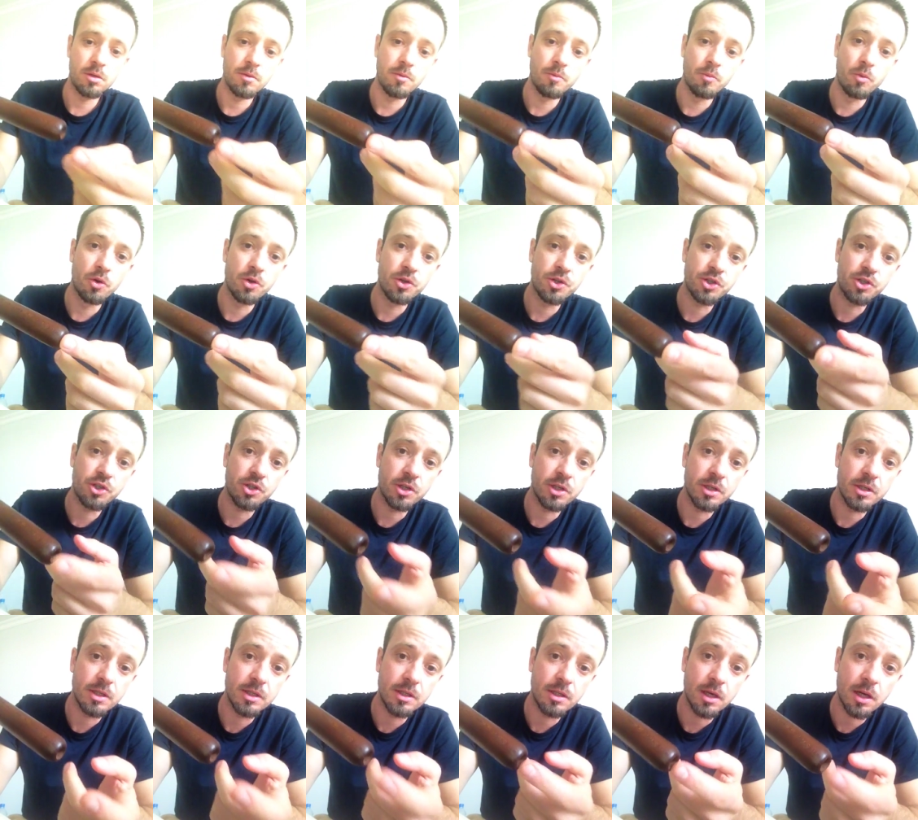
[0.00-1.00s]

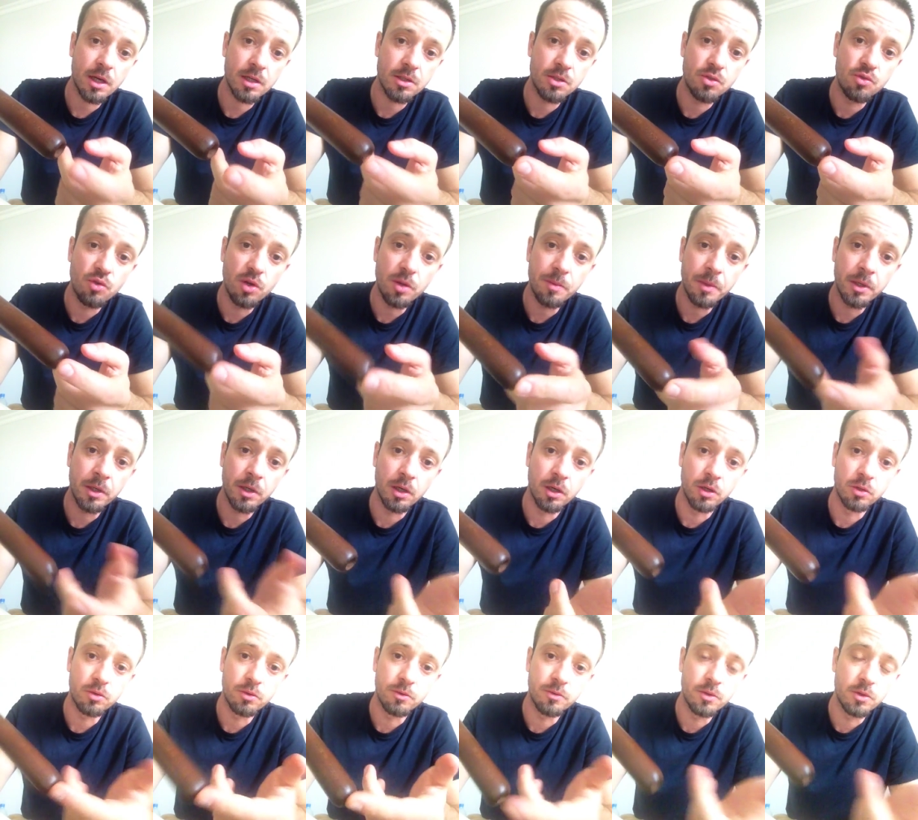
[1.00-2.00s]
moisture starts dripping
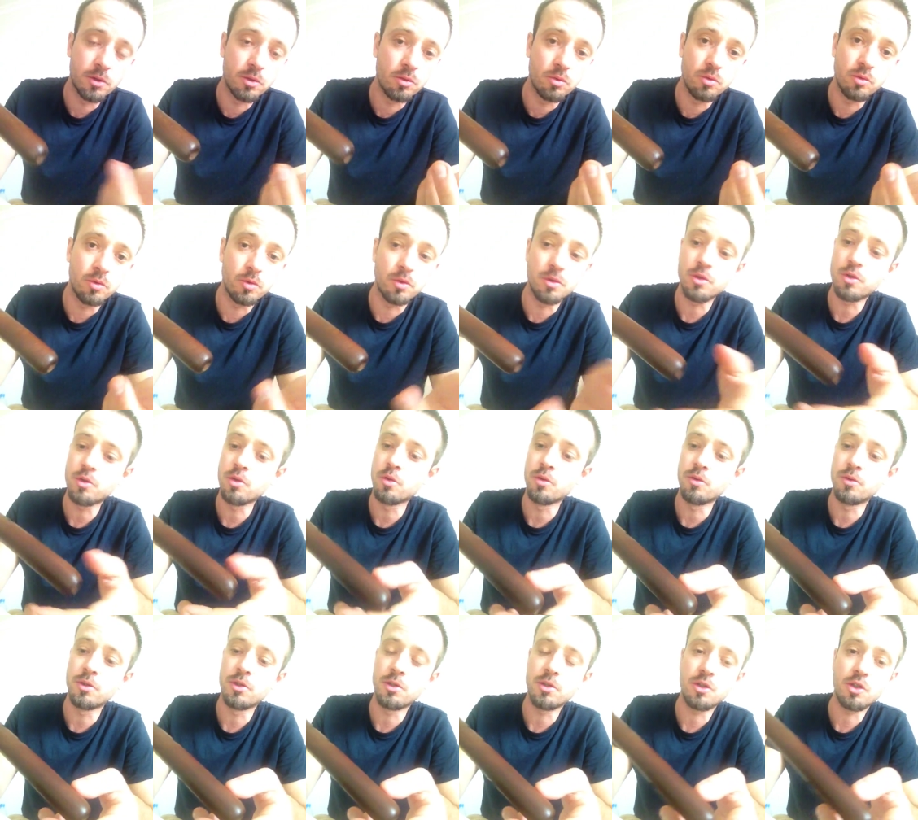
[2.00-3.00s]
out of the duduk so
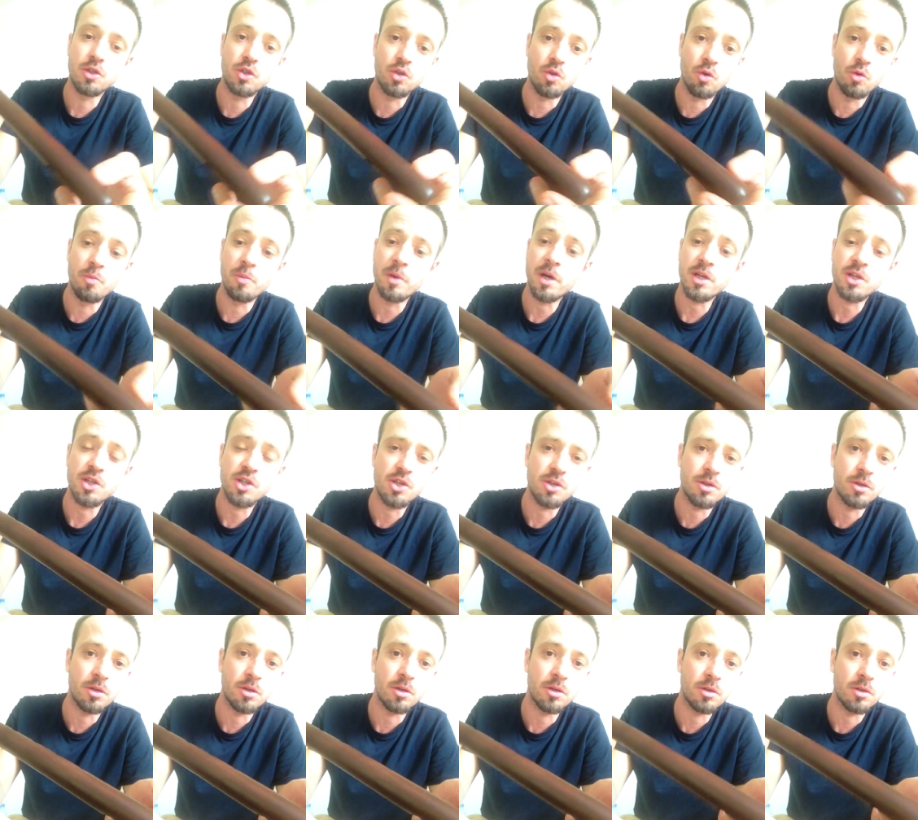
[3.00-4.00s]
there's so
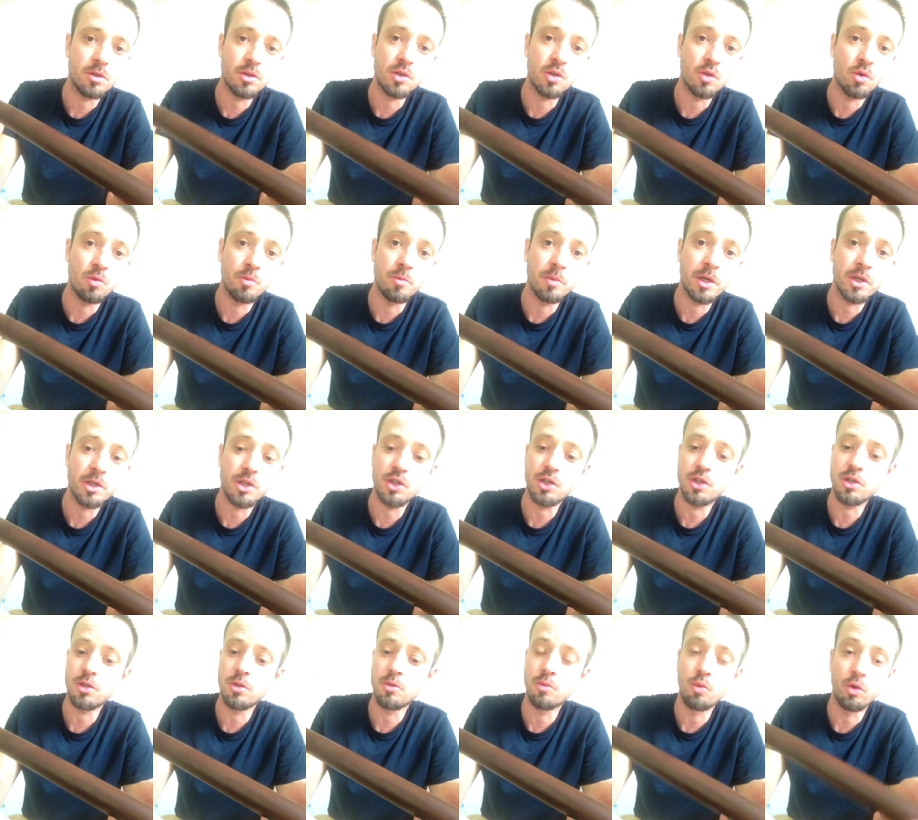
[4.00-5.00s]
much uh, so
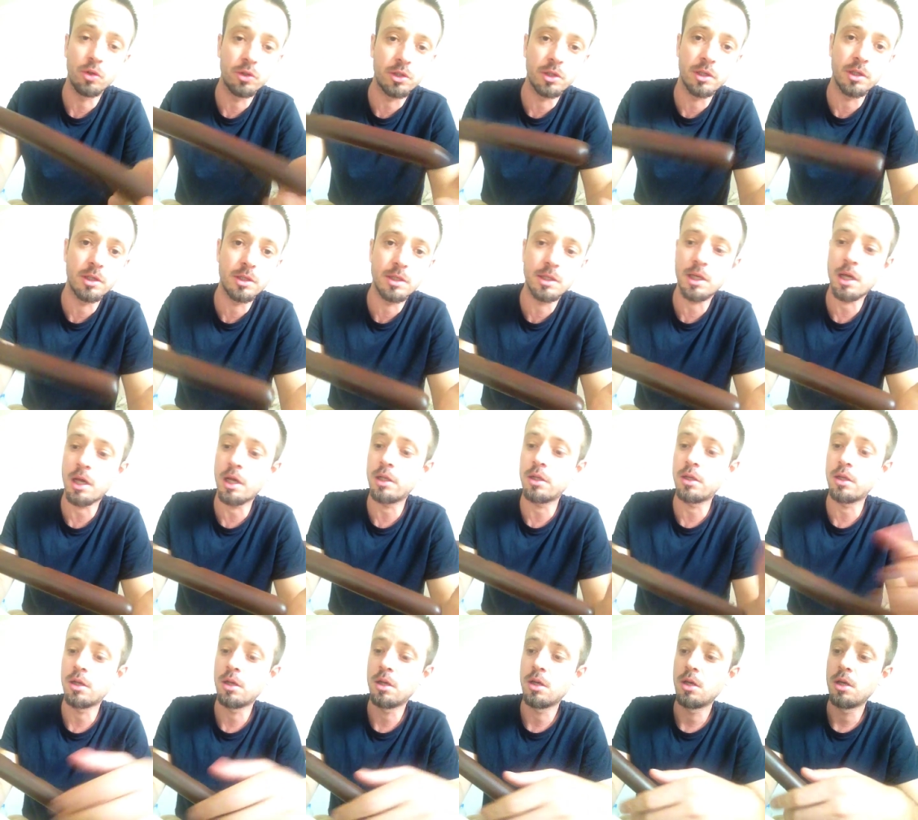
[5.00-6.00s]
much uh, water inside
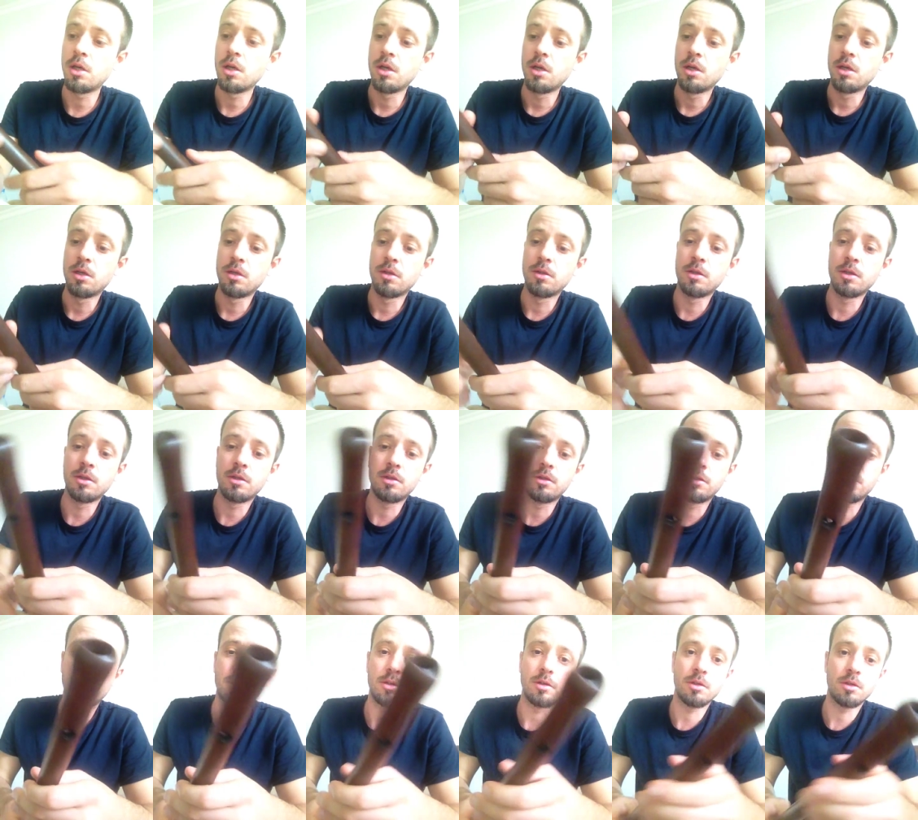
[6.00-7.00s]
that
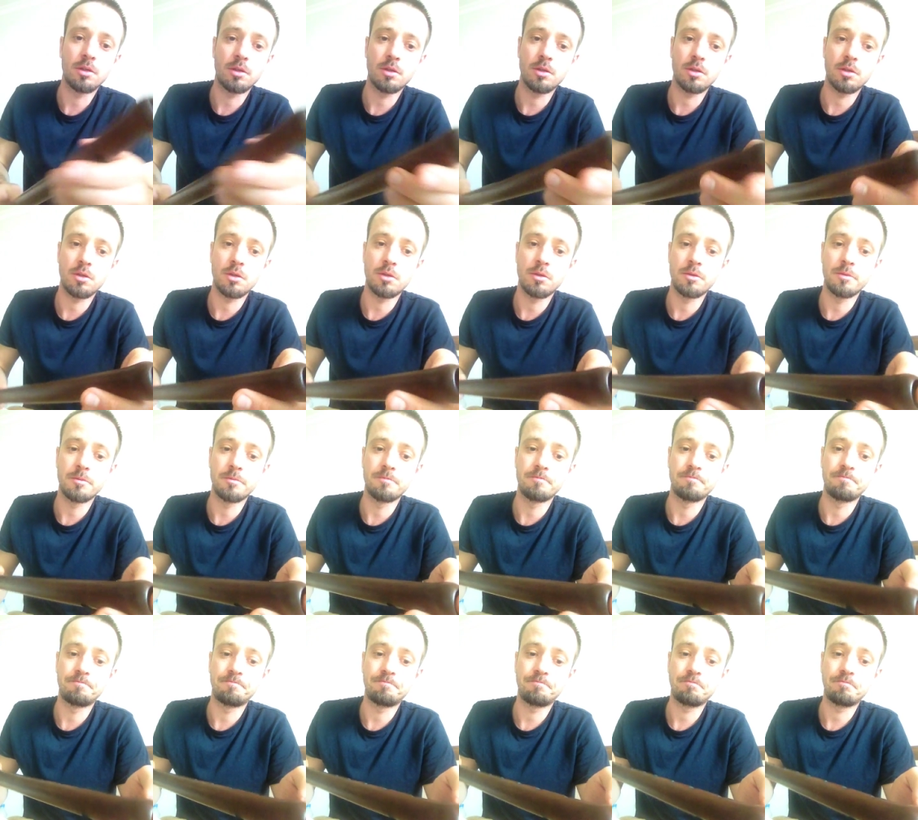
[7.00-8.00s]
um,